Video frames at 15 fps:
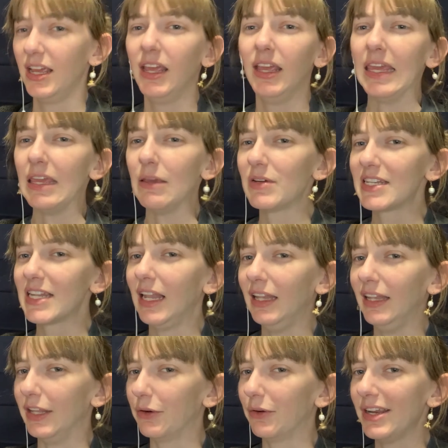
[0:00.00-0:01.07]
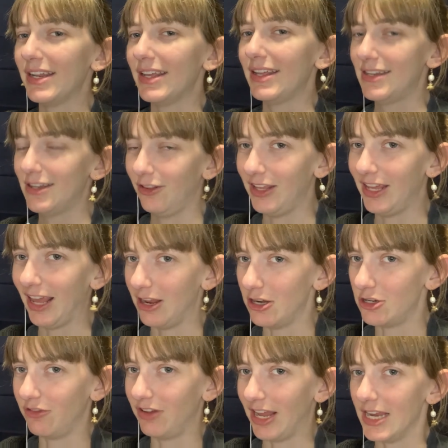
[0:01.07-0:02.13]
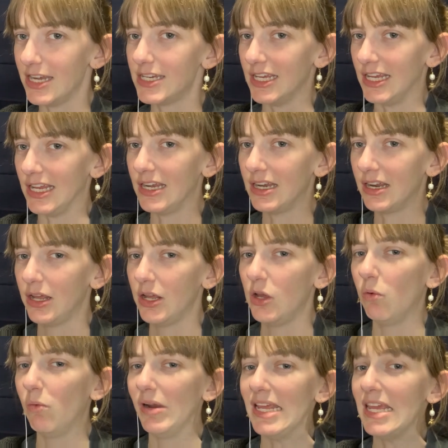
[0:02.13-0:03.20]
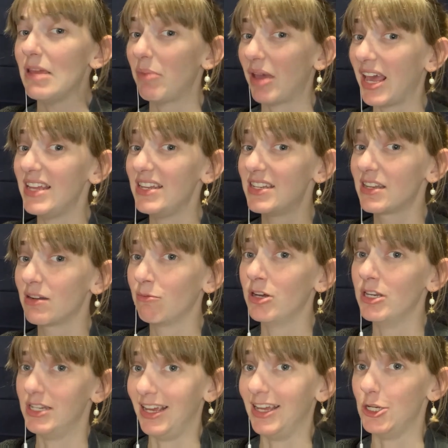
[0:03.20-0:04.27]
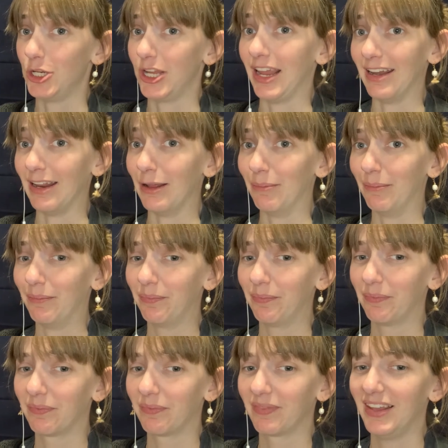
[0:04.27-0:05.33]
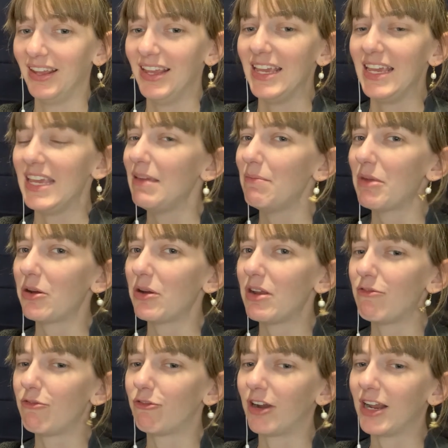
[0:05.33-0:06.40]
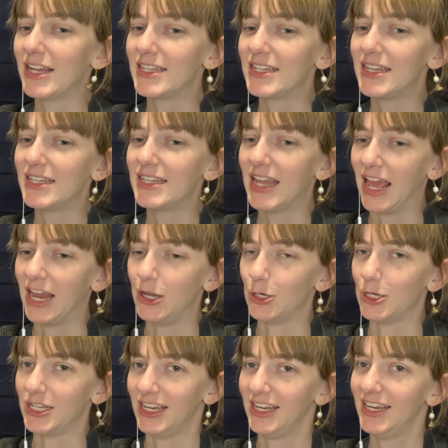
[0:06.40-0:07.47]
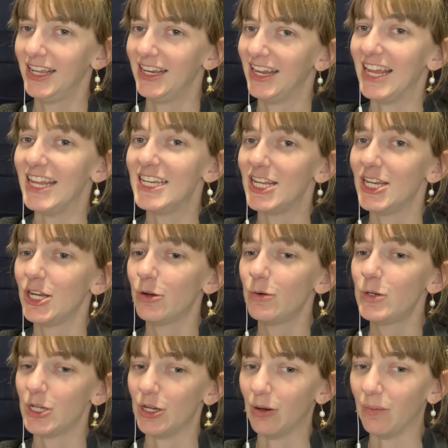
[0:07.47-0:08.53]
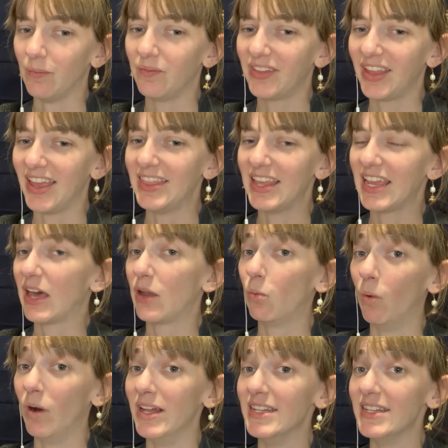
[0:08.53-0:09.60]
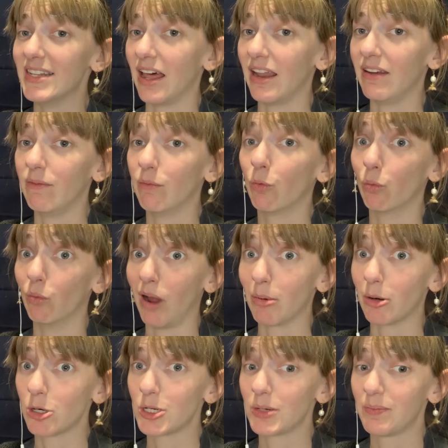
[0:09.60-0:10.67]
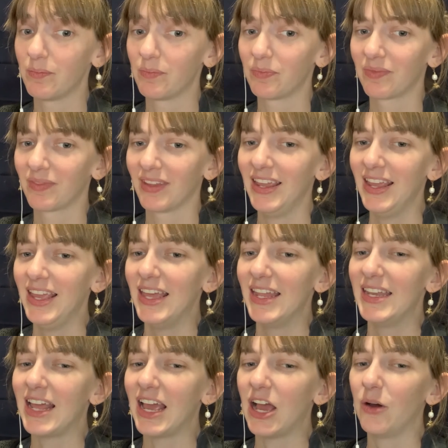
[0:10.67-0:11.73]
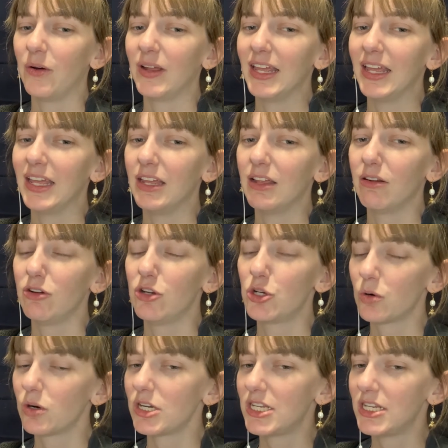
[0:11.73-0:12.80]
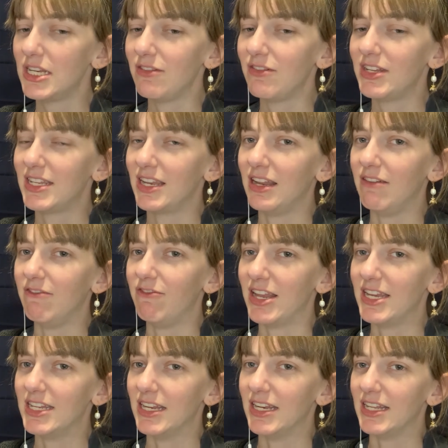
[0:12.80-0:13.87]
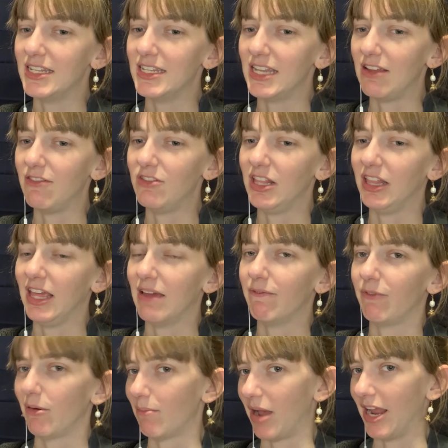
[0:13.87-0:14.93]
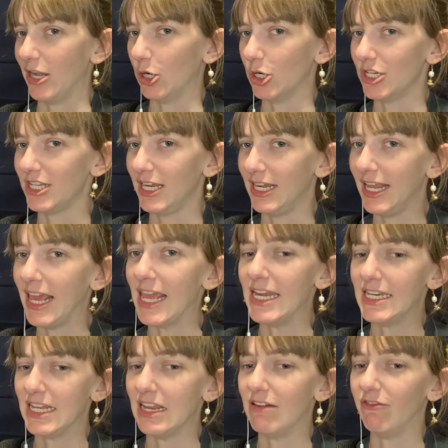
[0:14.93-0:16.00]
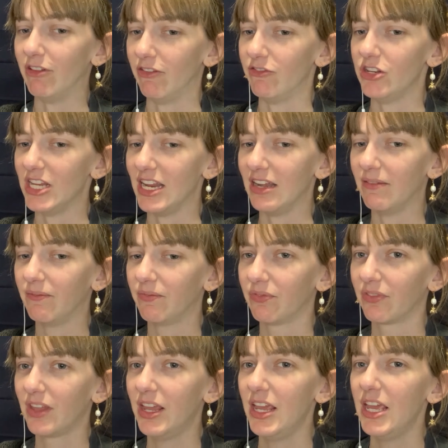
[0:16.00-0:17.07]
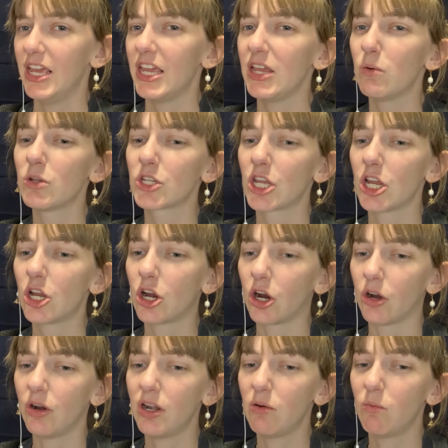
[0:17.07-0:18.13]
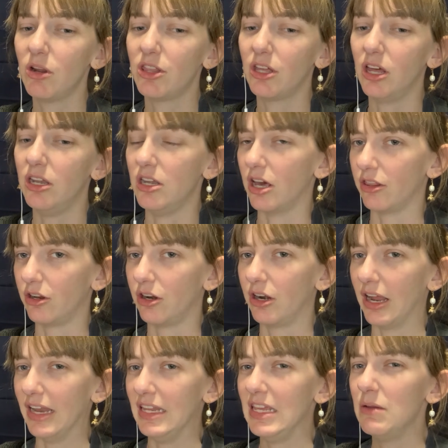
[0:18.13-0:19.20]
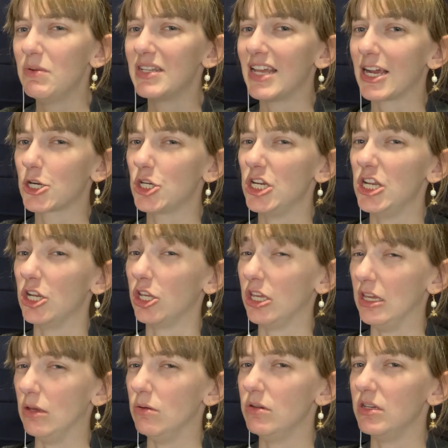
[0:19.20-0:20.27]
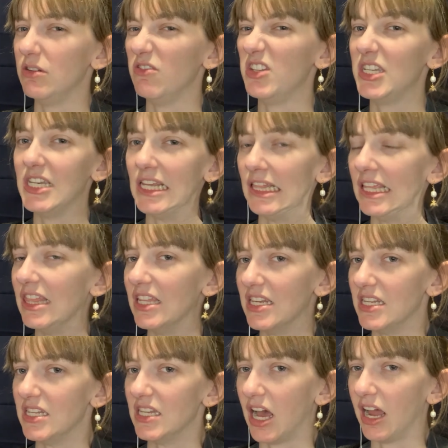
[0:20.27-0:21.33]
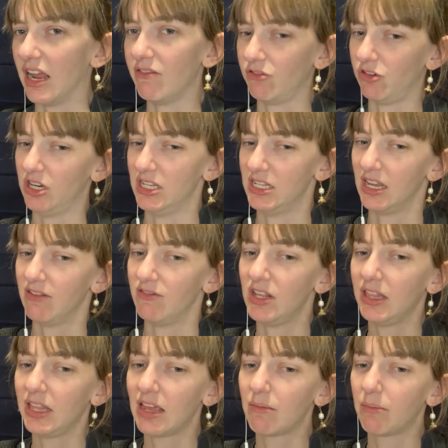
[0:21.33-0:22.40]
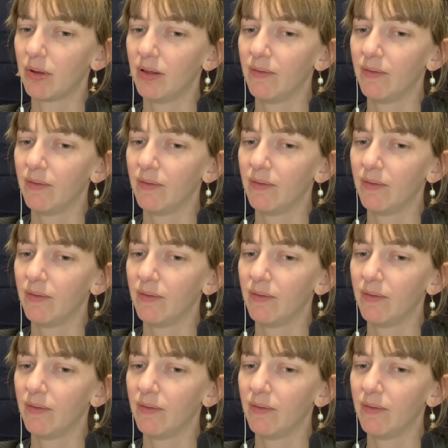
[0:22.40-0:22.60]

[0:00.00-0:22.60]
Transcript: He was illiterate until the age of 18 when he paid someone to educate him. He married Frances Henderson in 1802, and they had one son, Robert. Now, George Stephenson invented safety lamp for miners in 1815. It was concurrent with another, and he was actually accused of stealing the design for his safety lamp.